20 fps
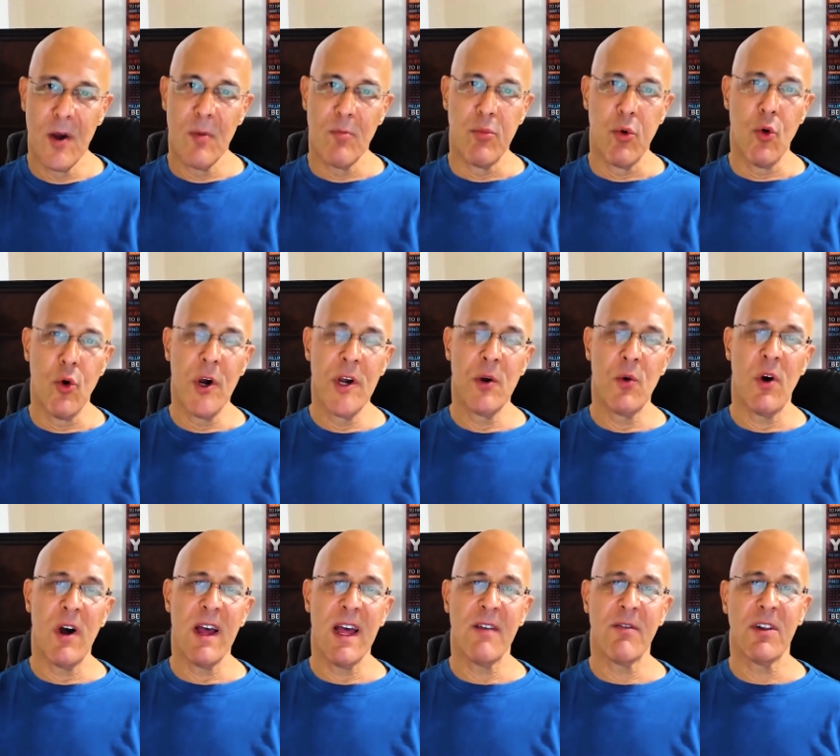Boy, do
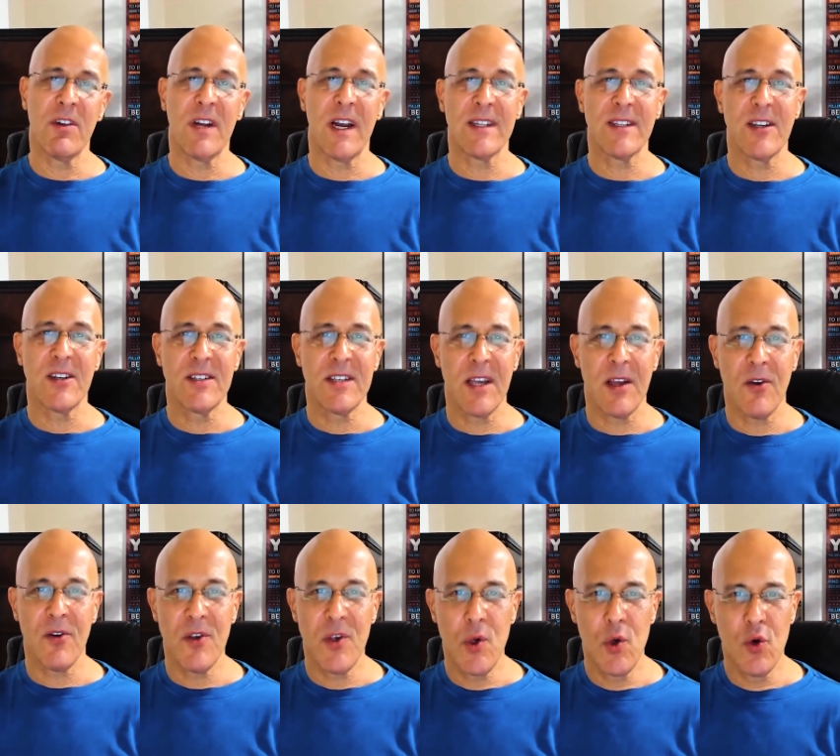I have a lot to tell
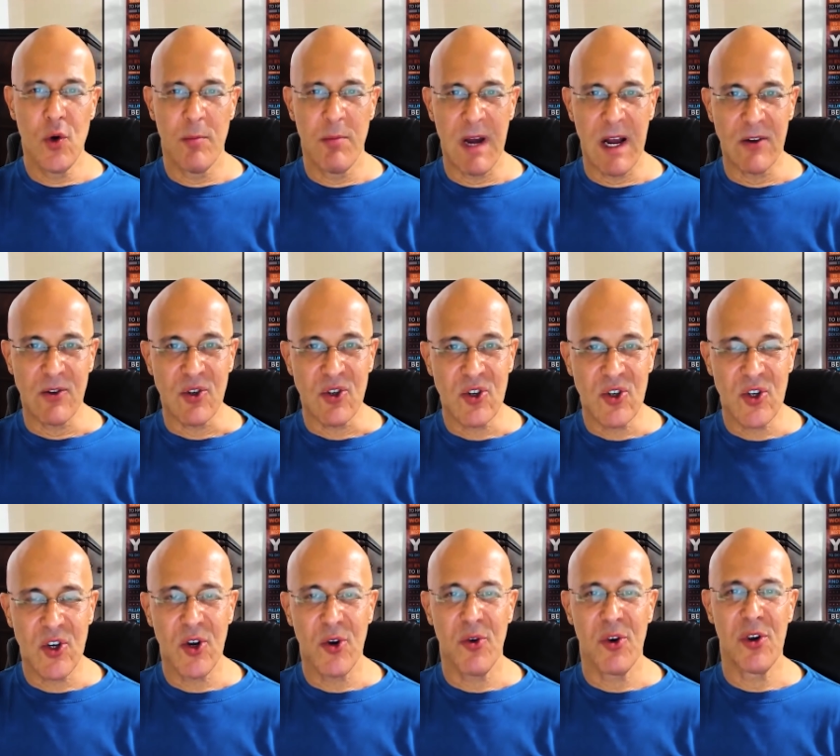you about
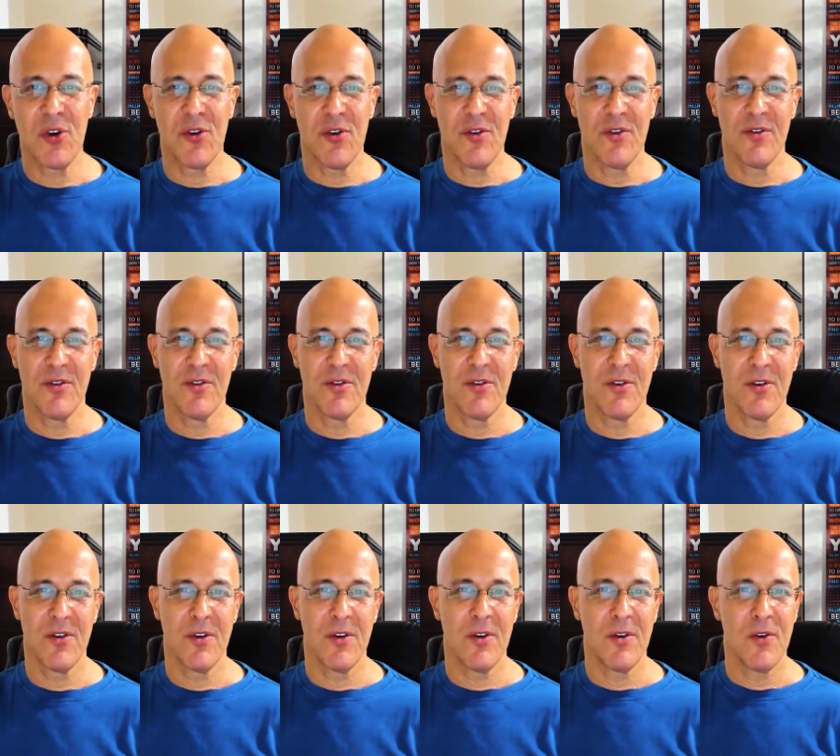cereal.
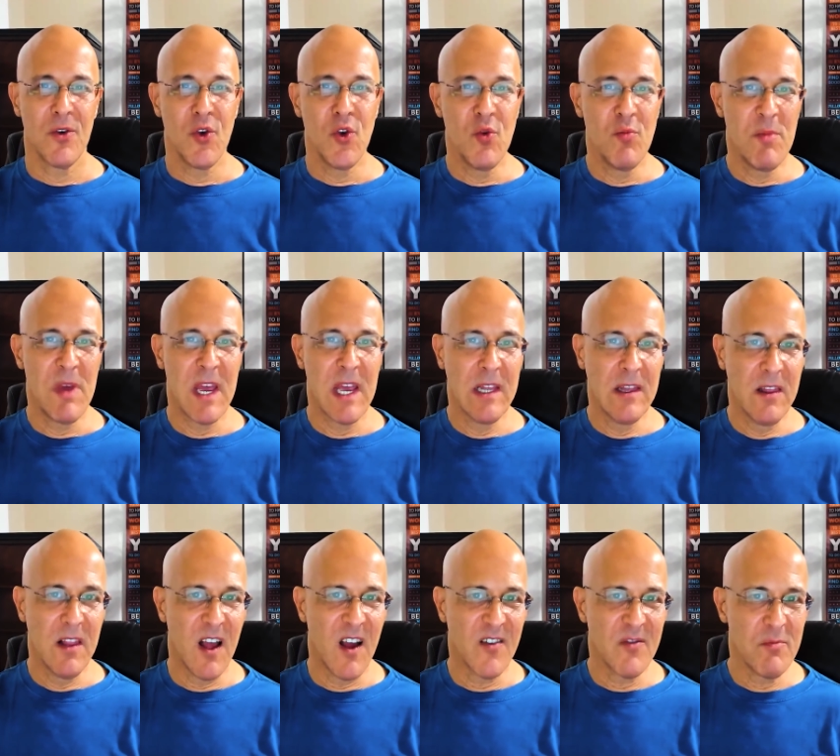You may
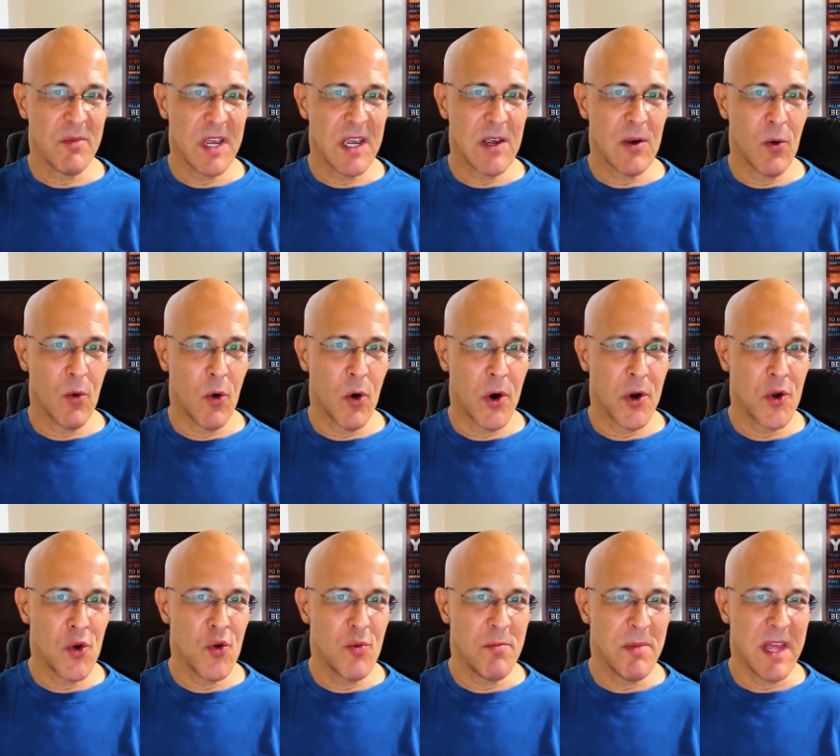love me or
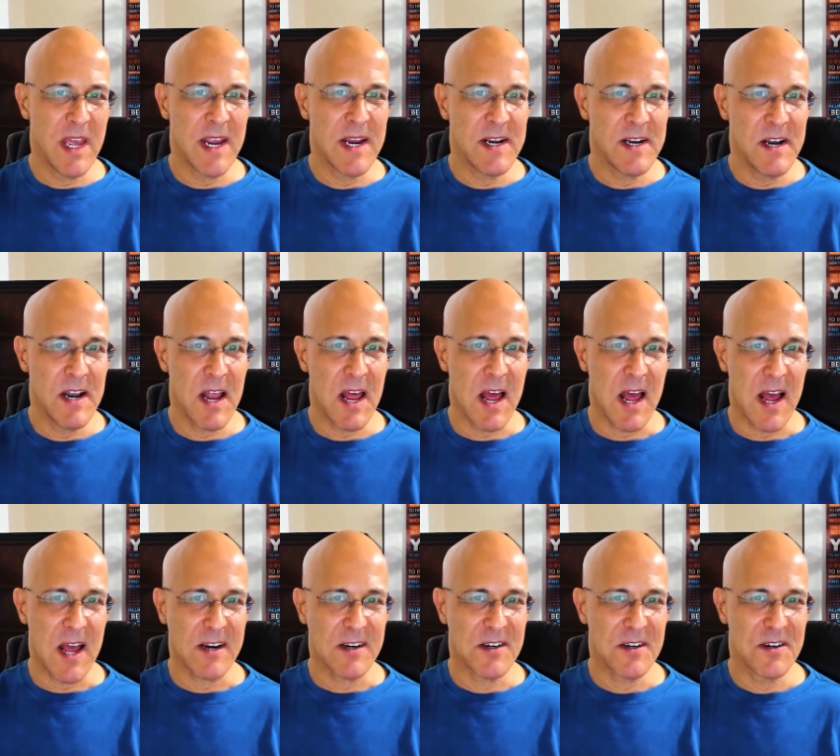you may
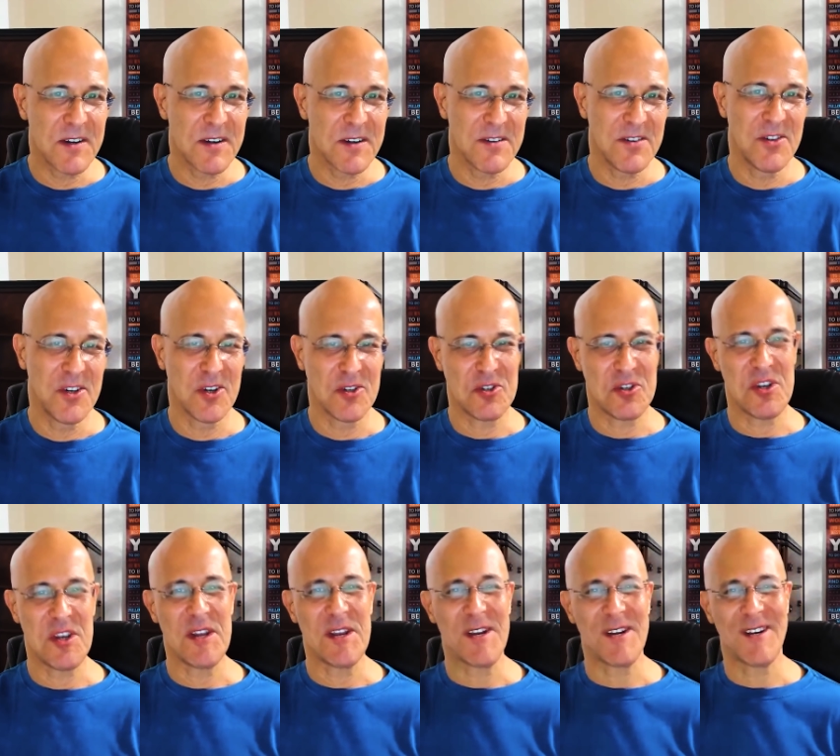not. Just
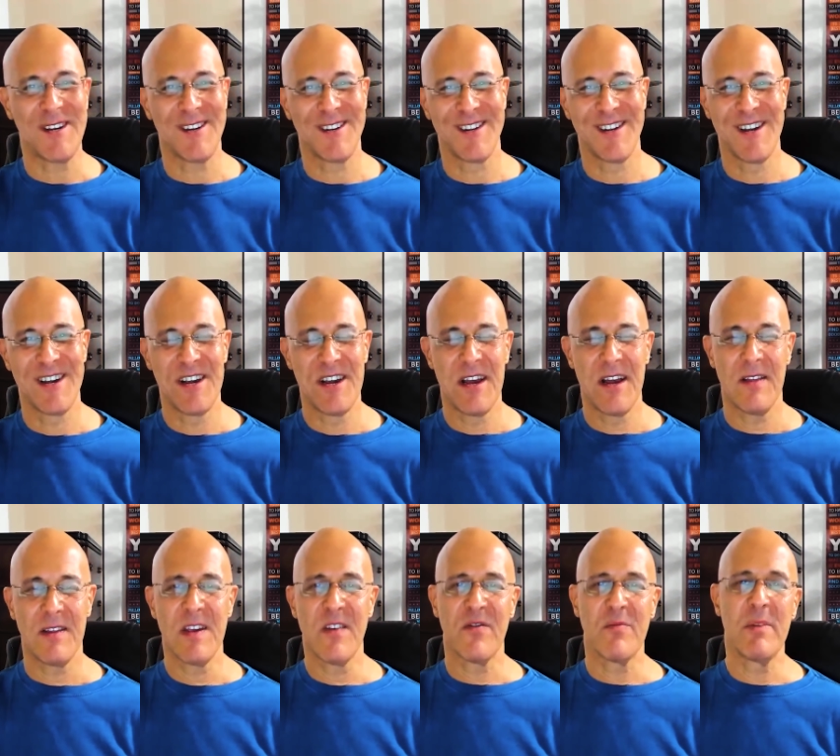kidding.
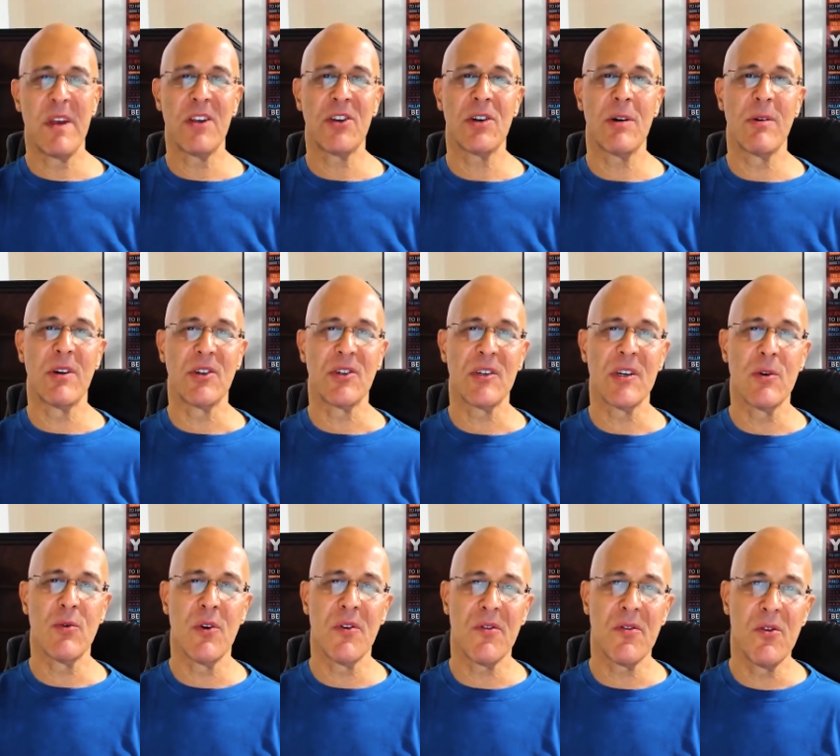The information I'm going to share
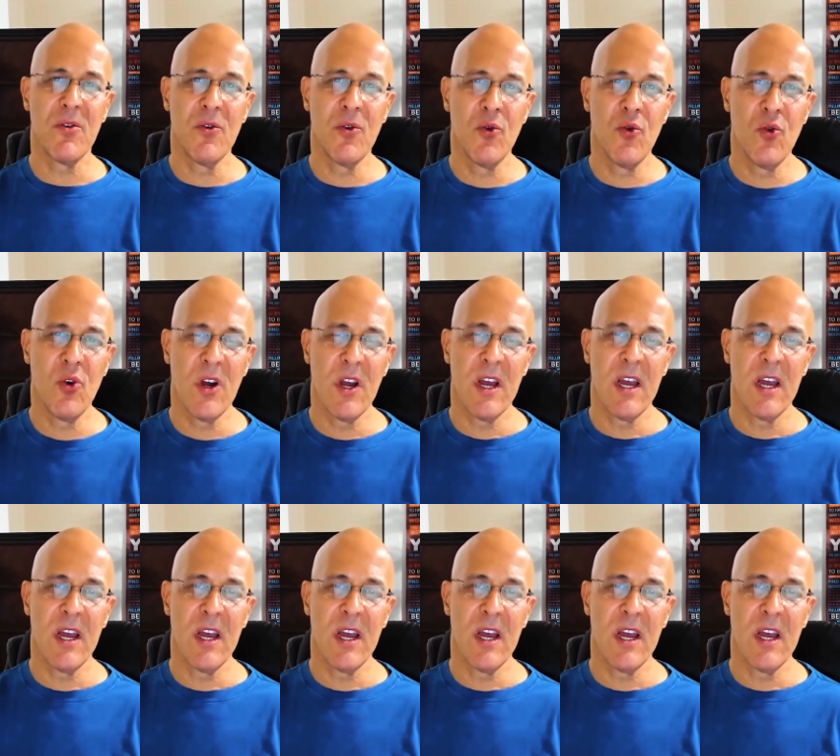with you